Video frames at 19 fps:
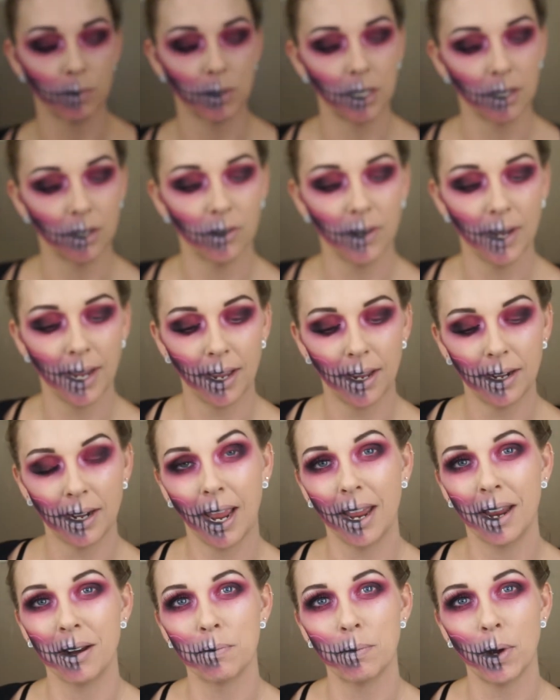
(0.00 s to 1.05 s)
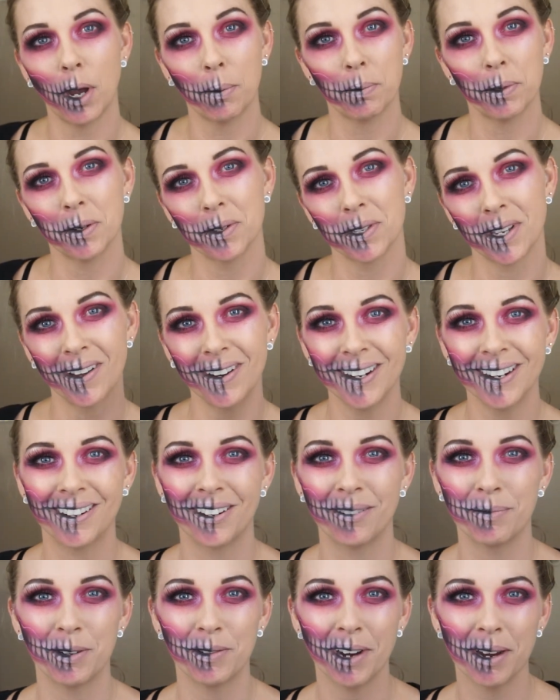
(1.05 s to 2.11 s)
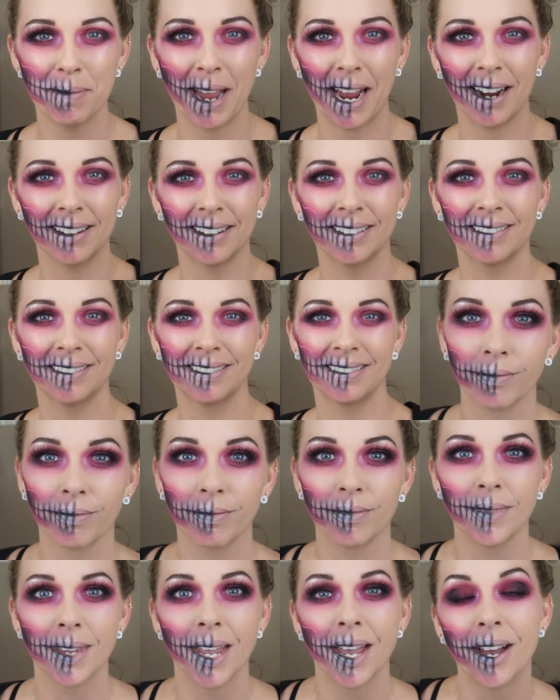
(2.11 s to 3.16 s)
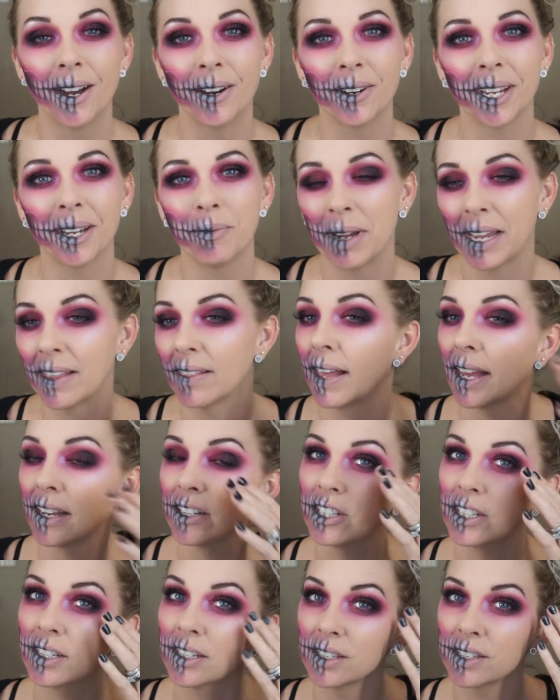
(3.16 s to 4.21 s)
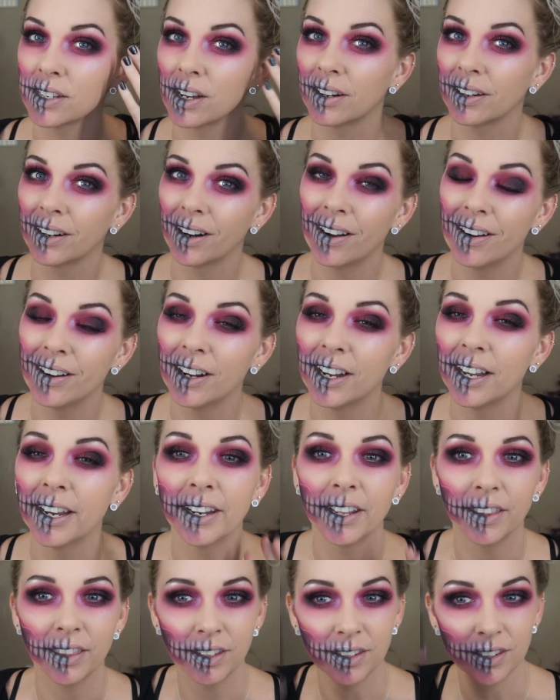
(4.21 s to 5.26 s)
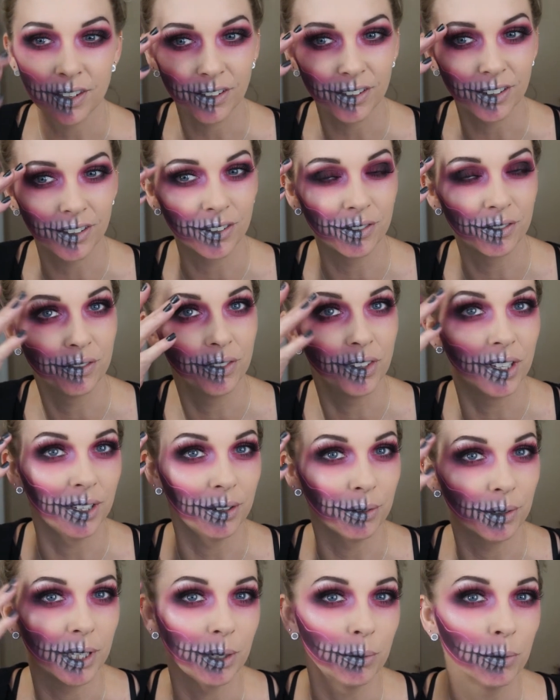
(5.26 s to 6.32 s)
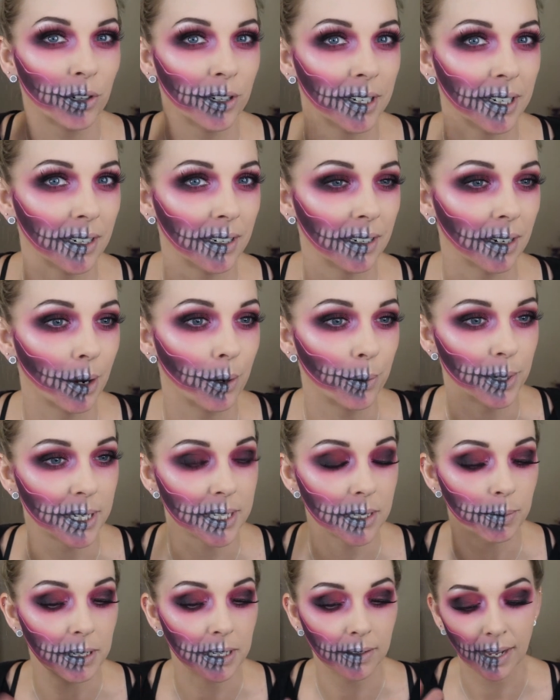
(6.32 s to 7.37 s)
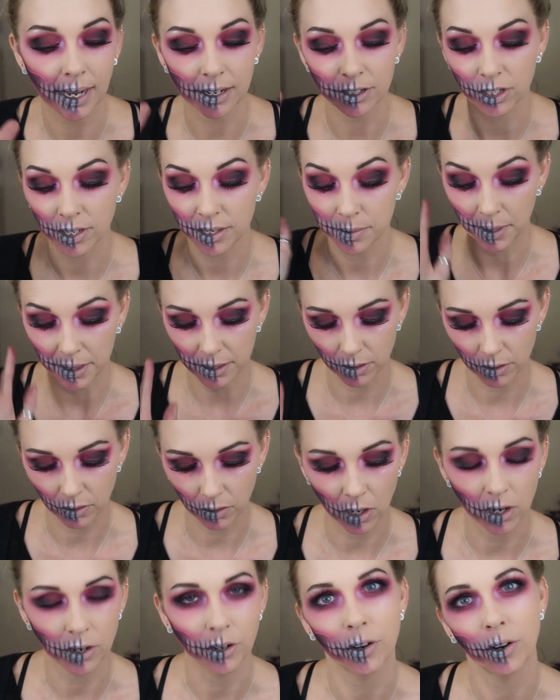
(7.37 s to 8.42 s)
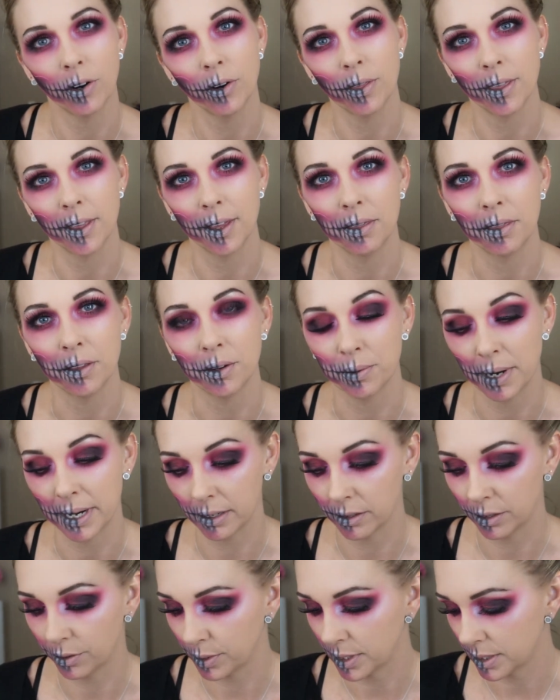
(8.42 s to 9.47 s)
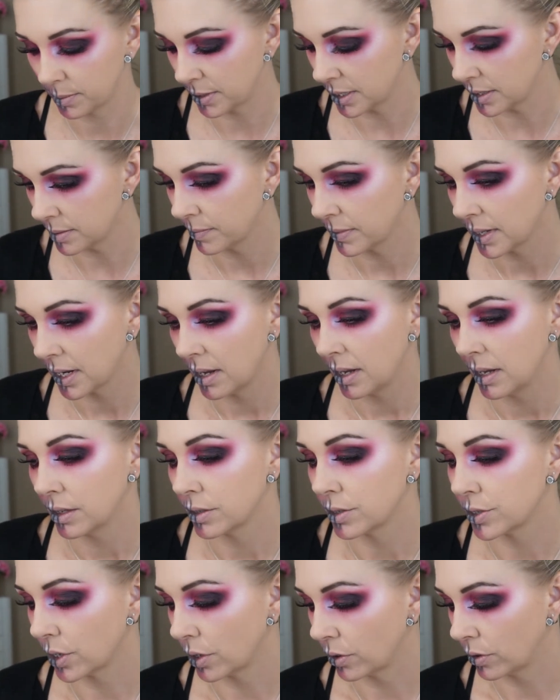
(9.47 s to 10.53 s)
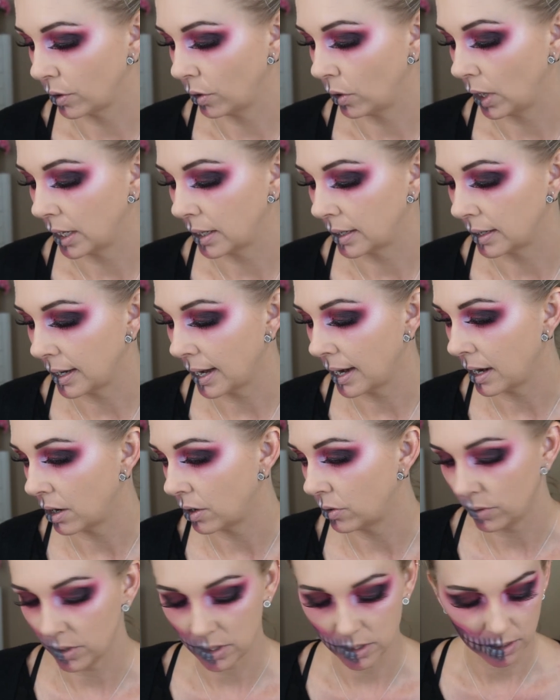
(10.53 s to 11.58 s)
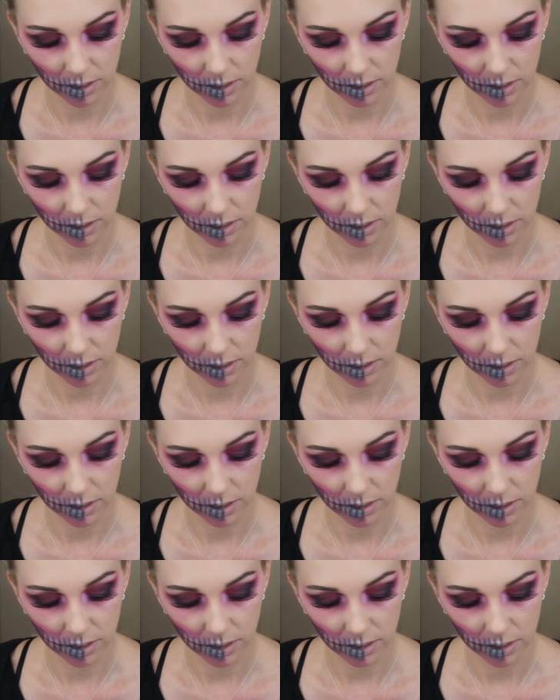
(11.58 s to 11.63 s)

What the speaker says: going to go ahead and pop those on and I'll be right back. Okay, my lashes are on. These are just really, really pretty wispy lashes, but they're longer than the regular wispies. So now